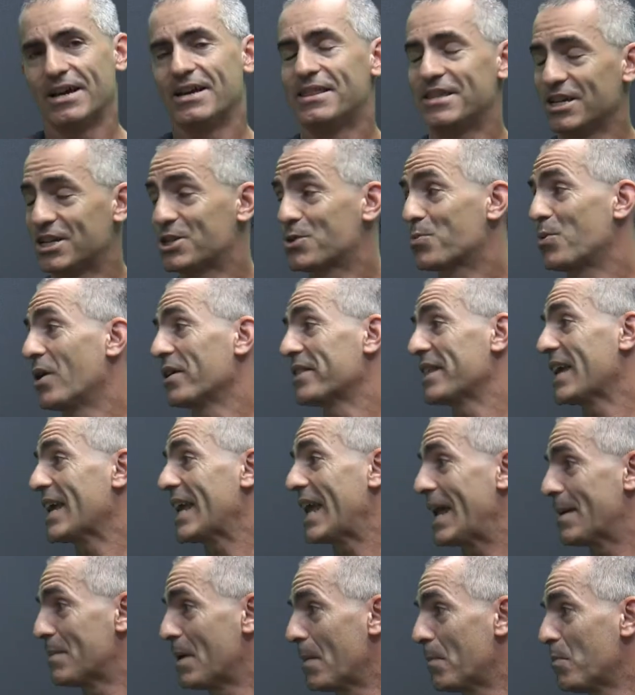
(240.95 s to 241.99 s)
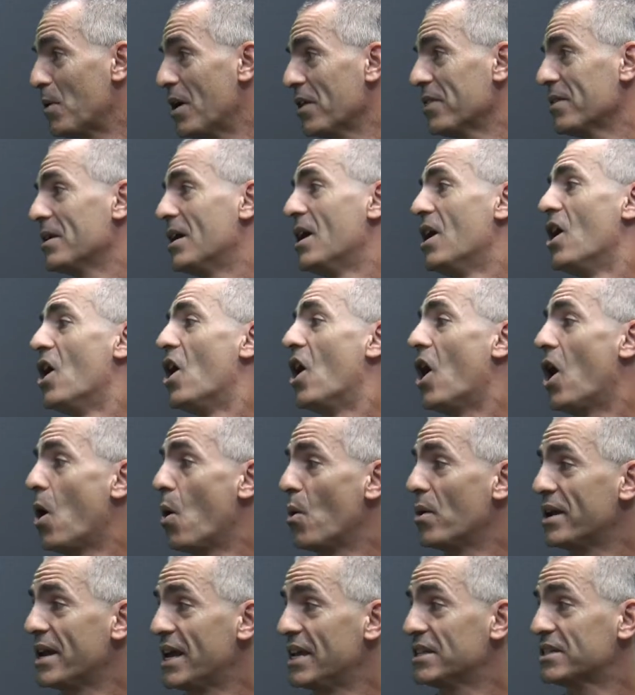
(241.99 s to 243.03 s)
this is what they came up with.
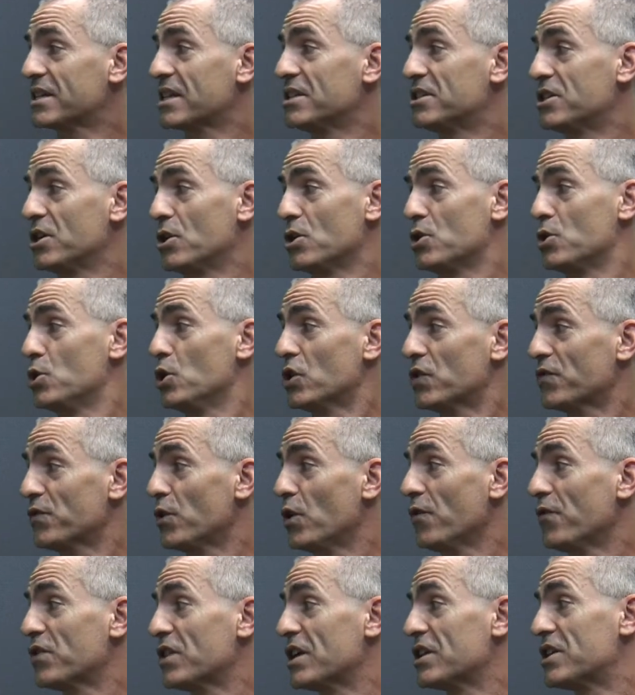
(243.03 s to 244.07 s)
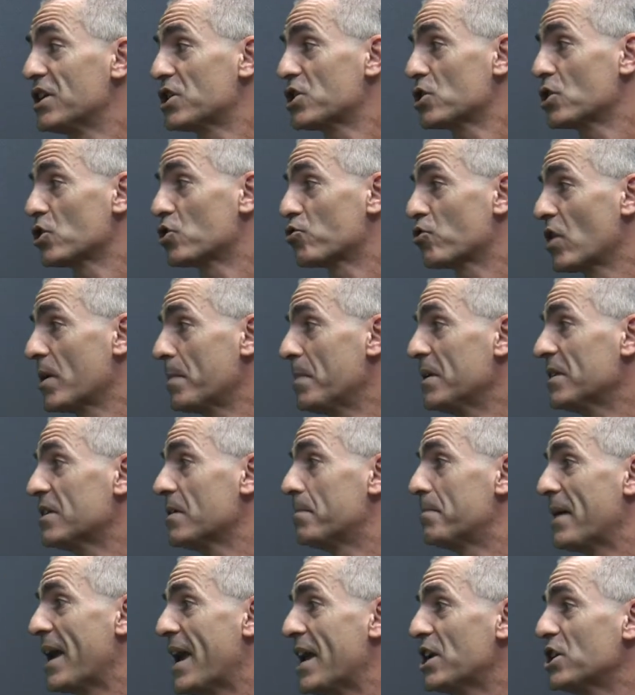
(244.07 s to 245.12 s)
ONA is considered useful for the additional treatment
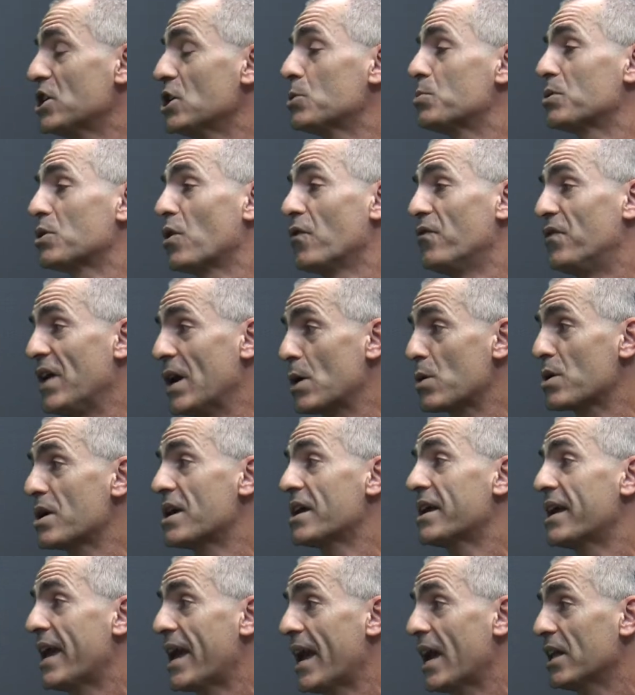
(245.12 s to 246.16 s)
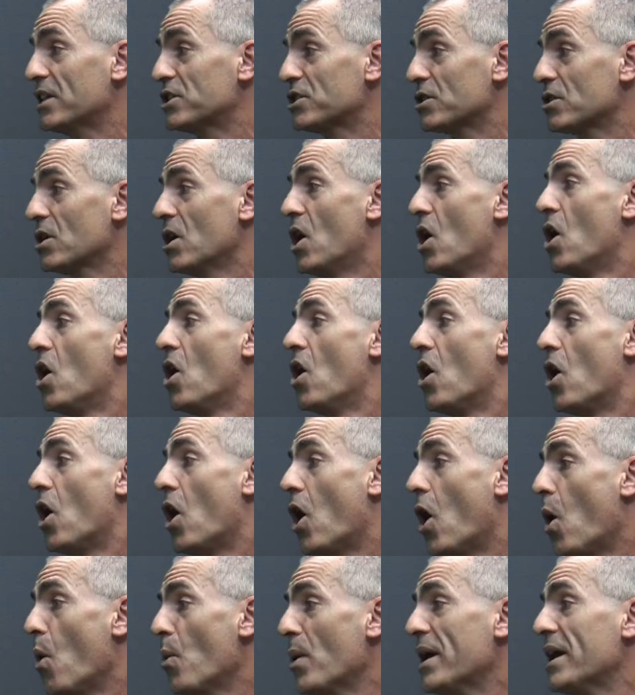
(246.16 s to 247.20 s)
of patients with ovarian cancer
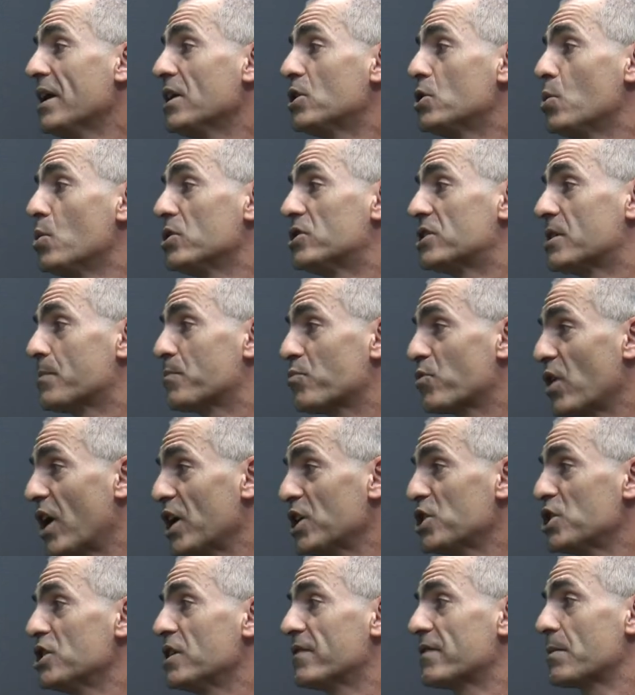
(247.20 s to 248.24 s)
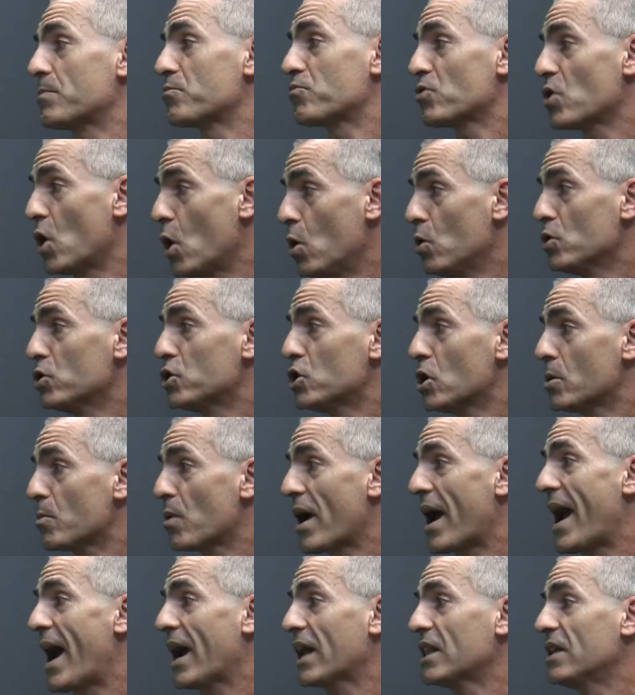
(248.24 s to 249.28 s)
owing to its suppression of the pro-tumor
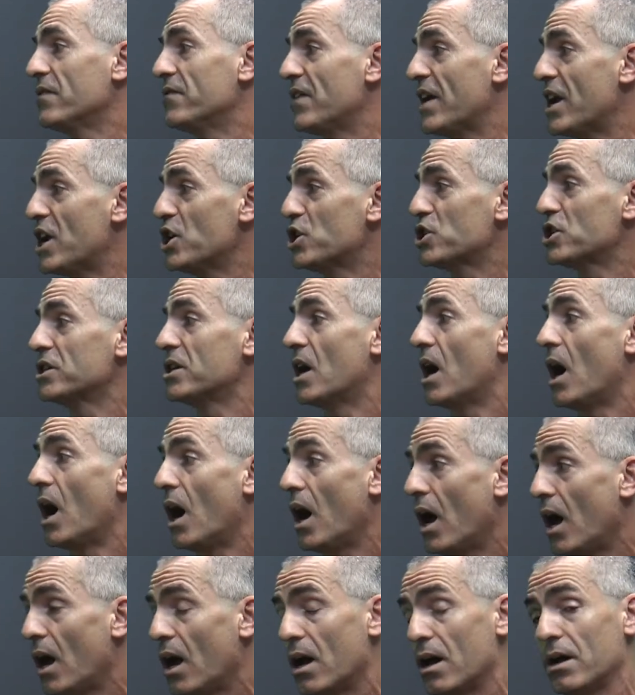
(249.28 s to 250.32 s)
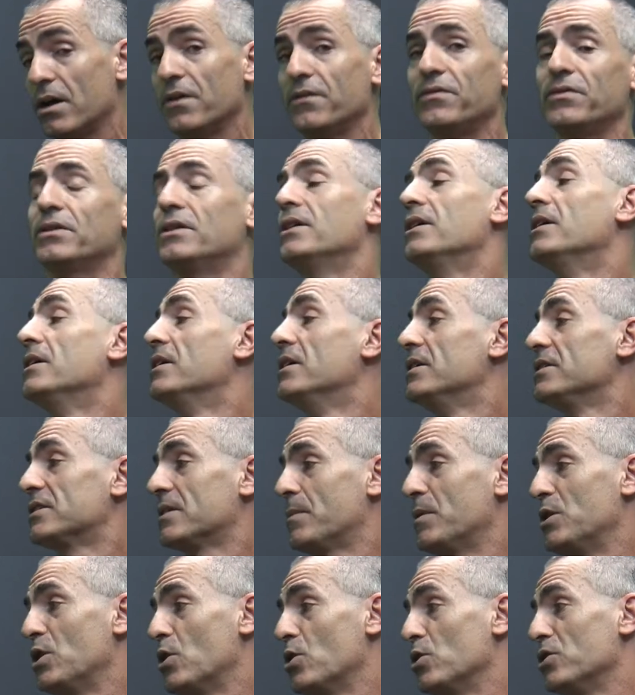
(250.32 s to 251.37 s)
activation of
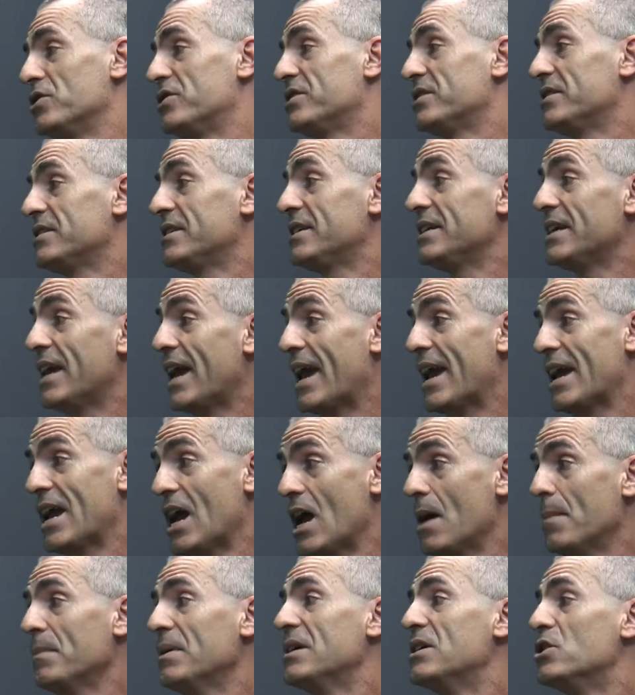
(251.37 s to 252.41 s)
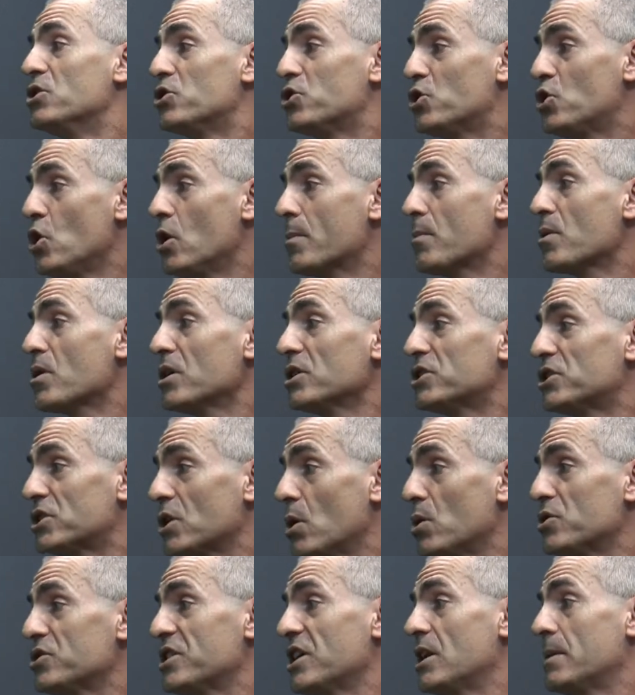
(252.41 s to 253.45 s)
something known as TAM,
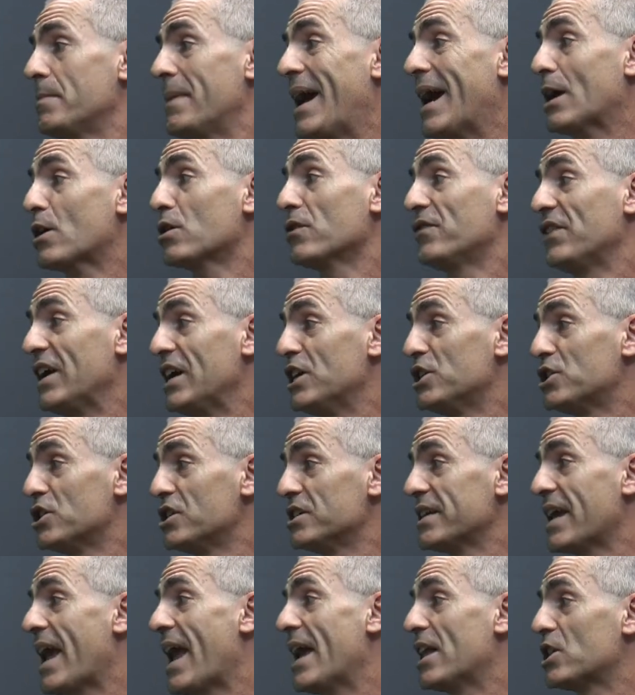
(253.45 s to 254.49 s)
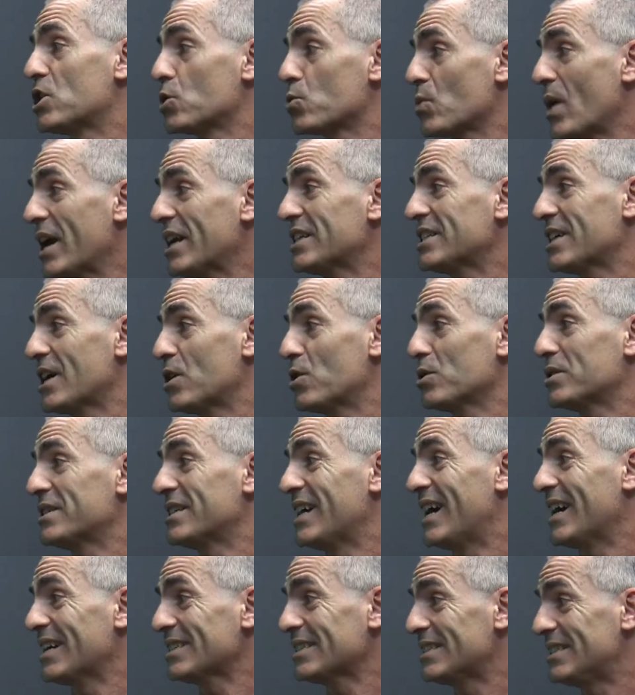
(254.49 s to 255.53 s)
tumor-associated macrophages, and direct
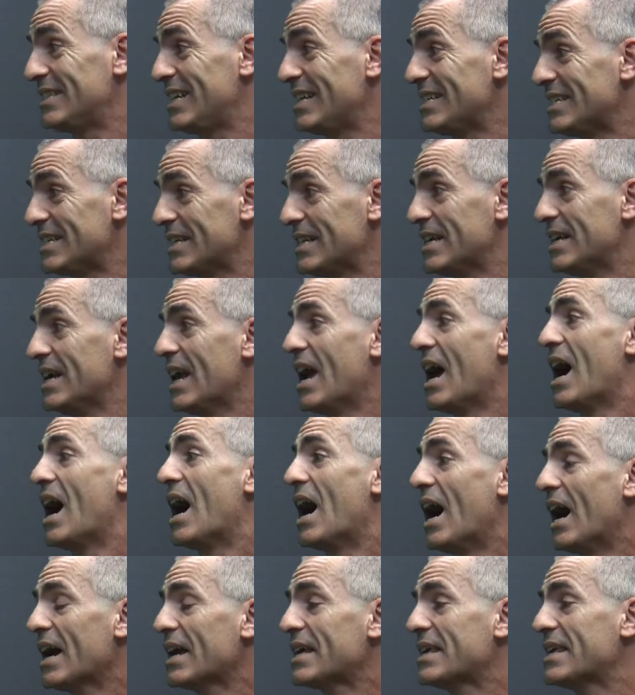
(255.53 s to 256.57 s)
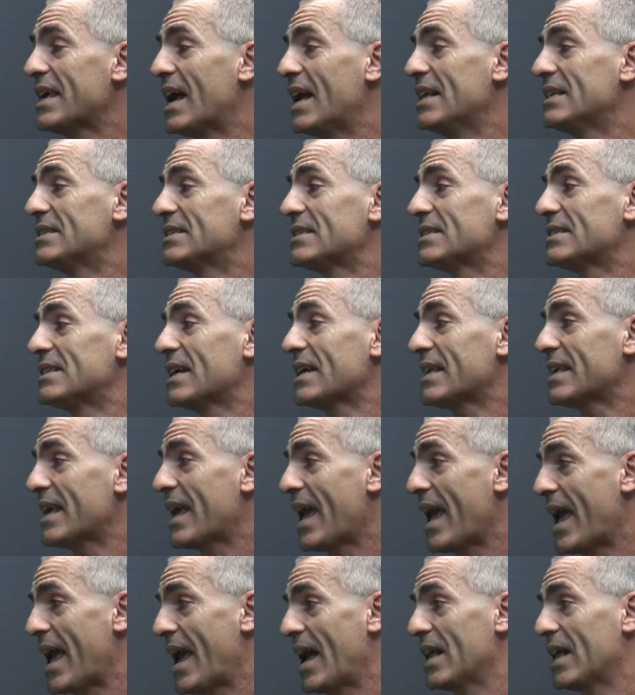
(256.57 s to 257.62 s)
cytotoxicity against the
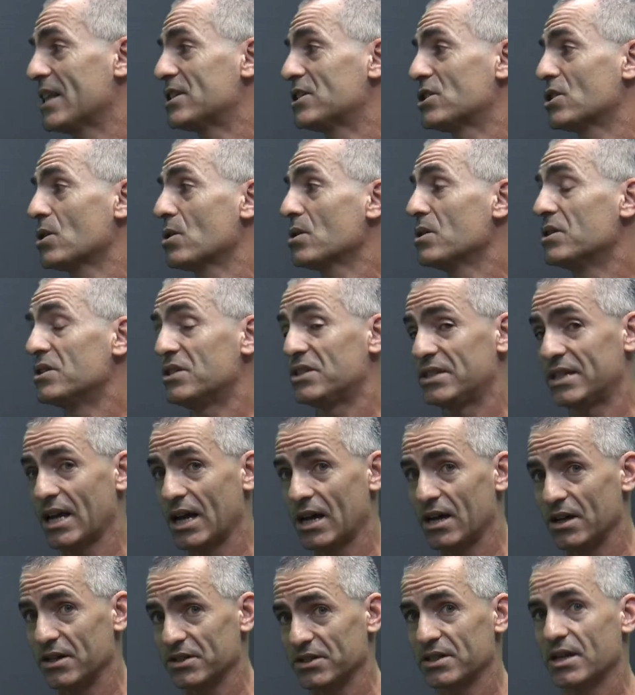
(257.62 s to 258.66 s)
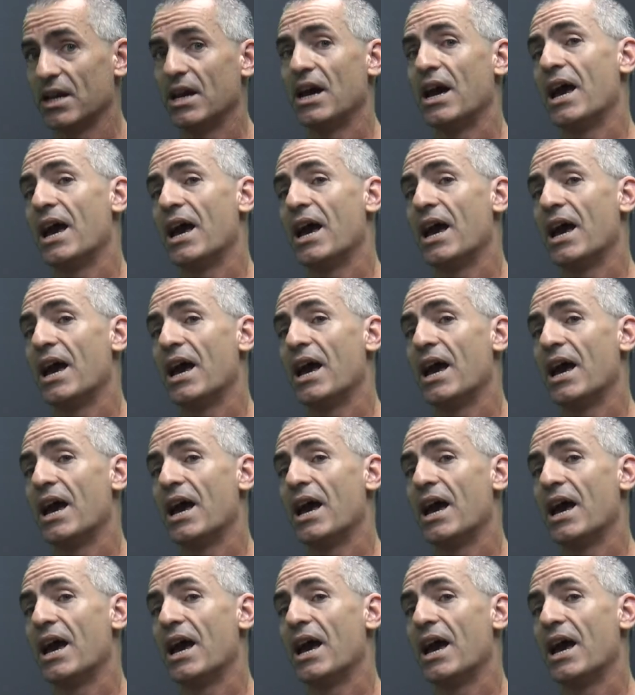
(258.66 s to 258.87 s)
cancer cells.